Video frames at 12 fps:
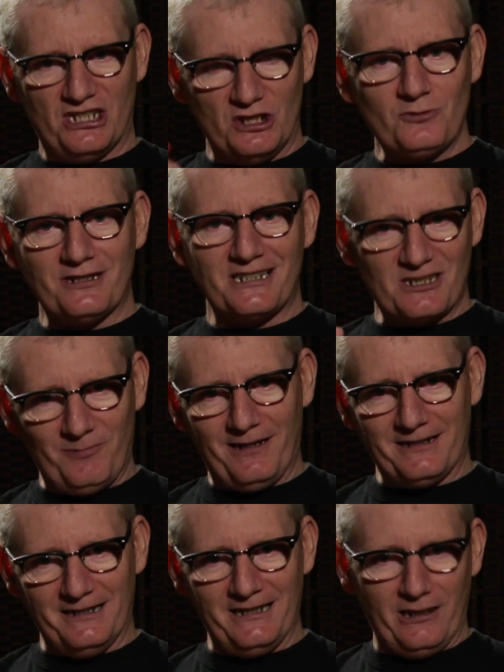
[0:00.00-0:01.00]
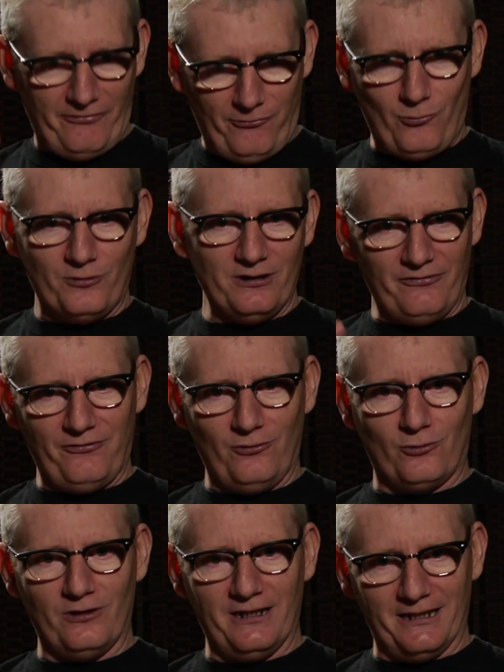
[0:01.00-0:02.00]
was expecting like 4 on the
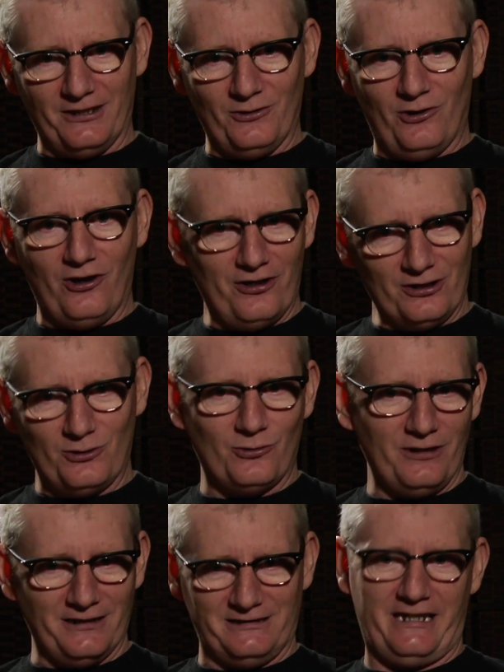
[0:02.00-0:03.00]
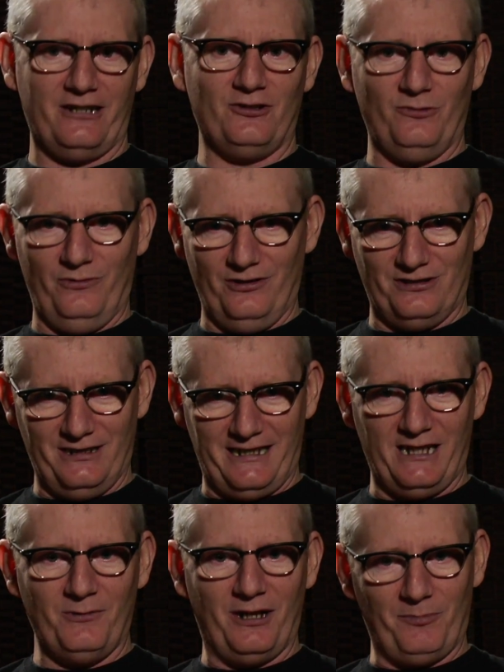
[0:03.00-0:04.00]
floor, like, you know, hardcore like techno music,
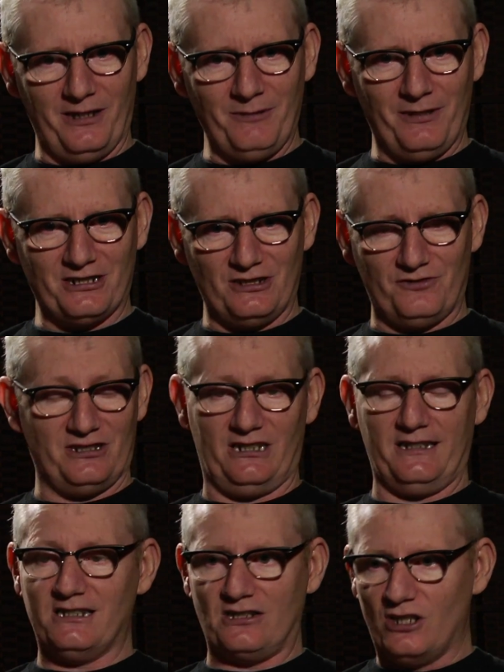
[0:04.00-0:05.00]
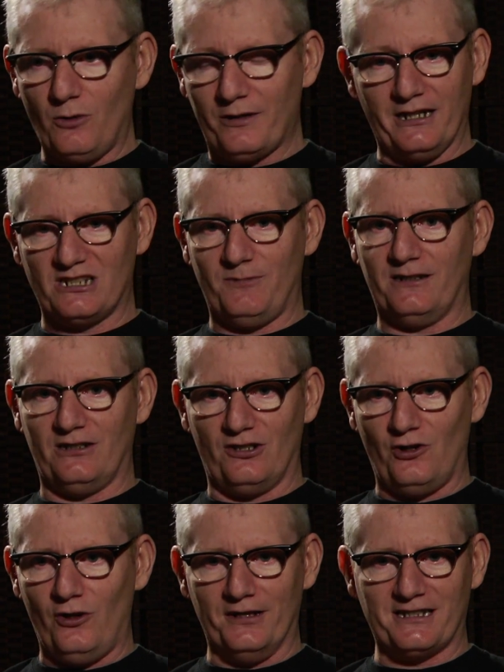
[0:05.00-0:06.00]
and then when I played my stuff, she's like, "This is not what I expected at
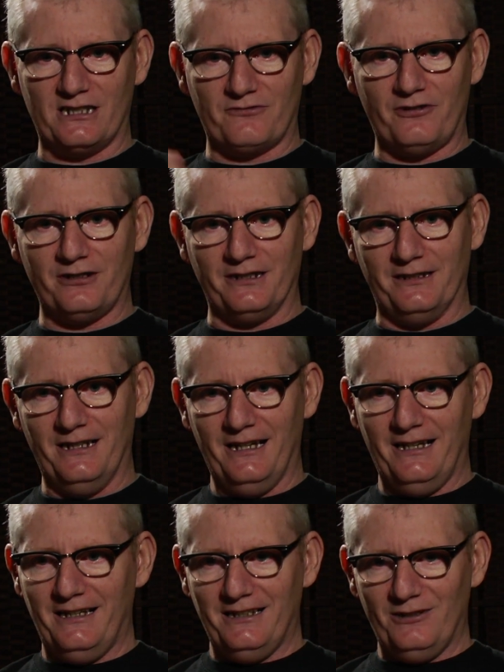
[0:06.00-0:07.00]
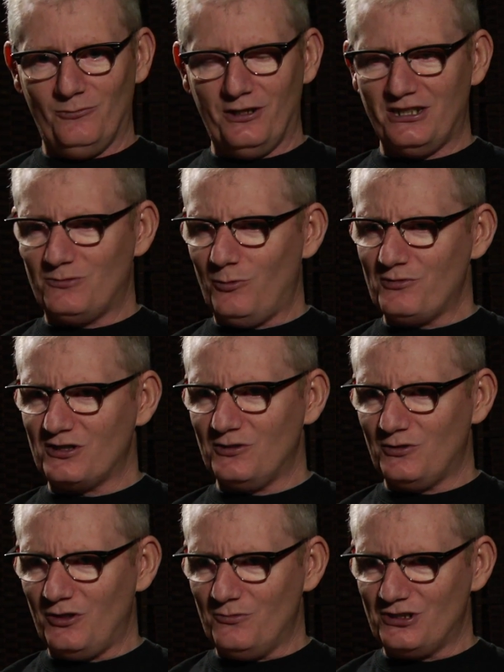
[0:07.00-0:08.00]
all. It sounds very." What was the
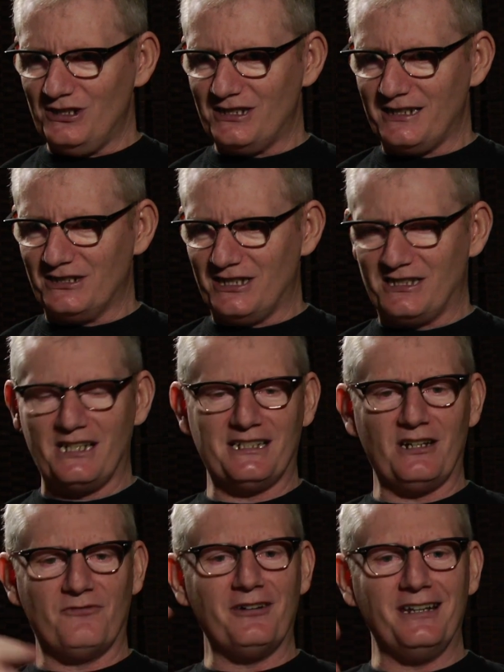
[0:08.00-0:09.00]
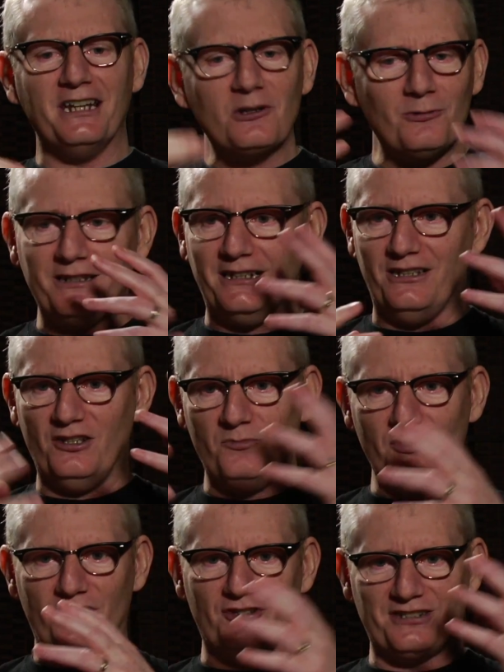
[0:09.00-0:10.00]
term she said? She said, it sounds very
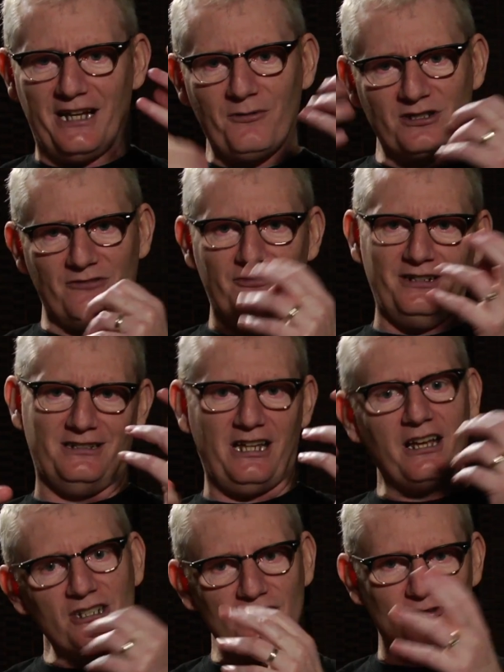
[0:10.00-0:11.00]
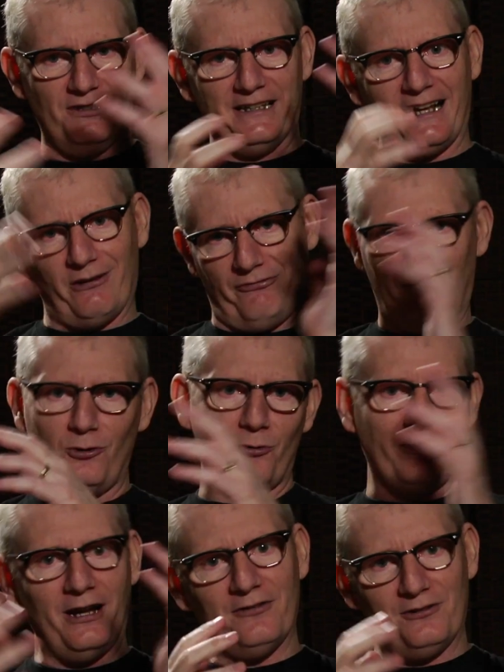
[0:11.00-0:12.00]
liquidy. Your sounds are very textural and they kind of flow
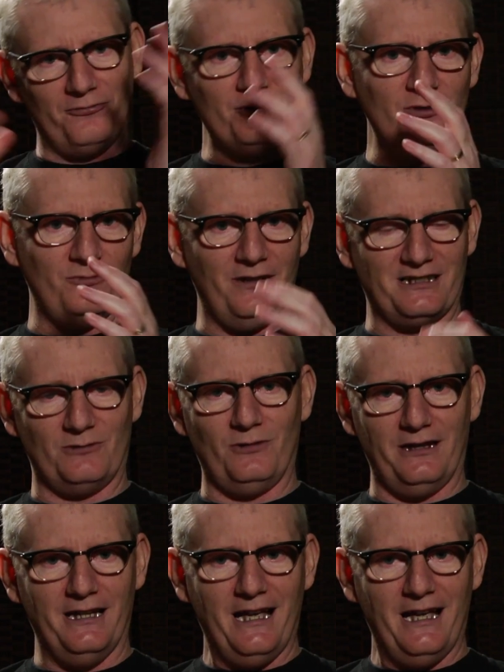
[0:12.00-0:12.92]
around the room. I said, well,